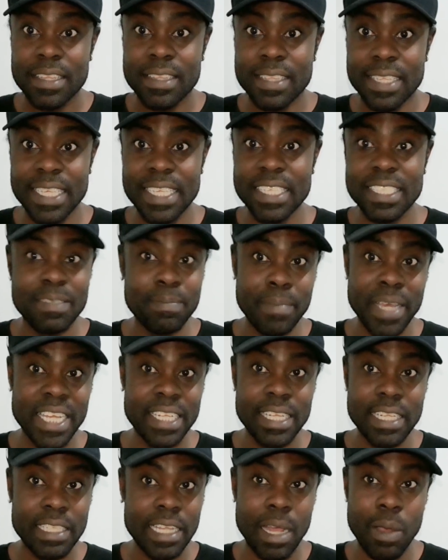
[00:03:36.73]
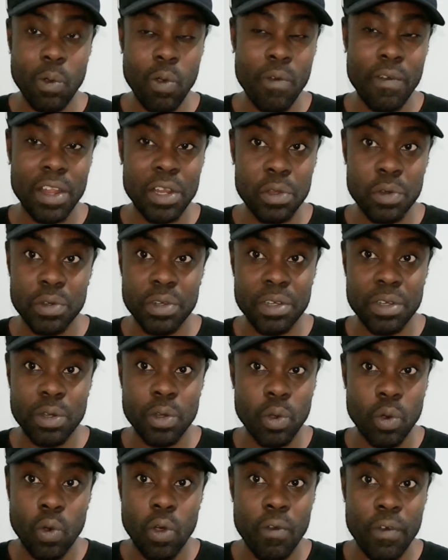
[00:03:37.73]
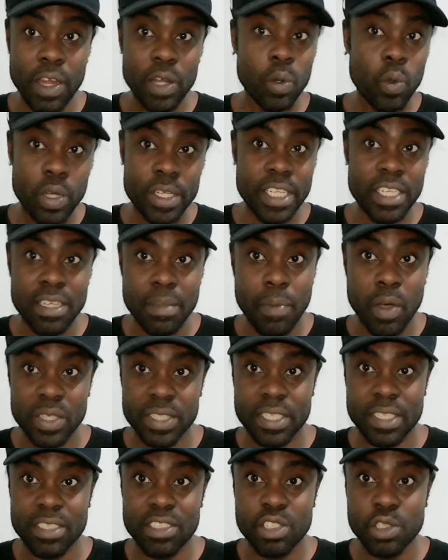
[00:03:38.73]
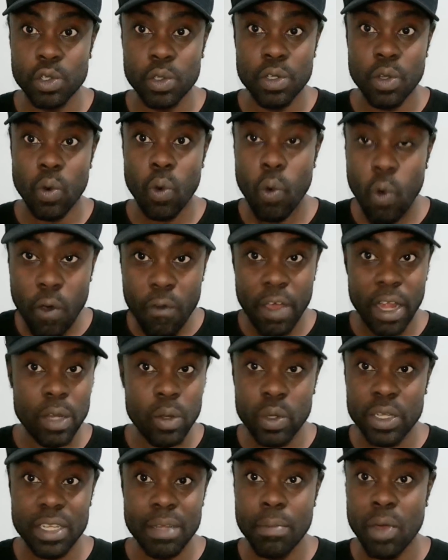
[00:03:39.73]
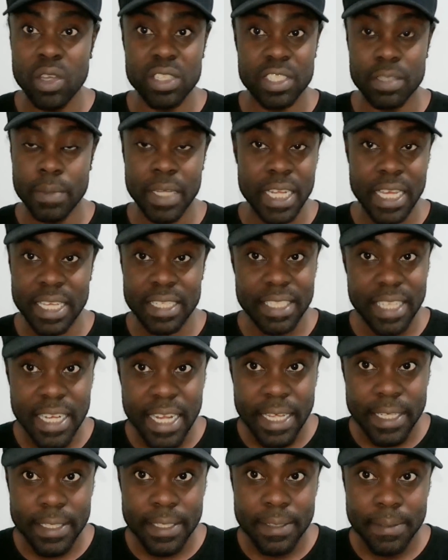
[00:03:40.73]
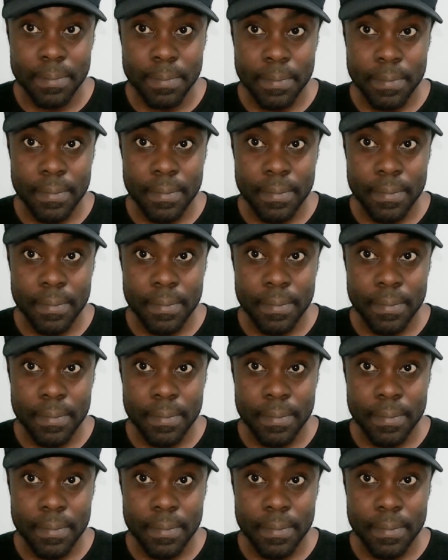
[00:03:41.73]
these men that are overloading the buses should overload the bus. Man, I say that.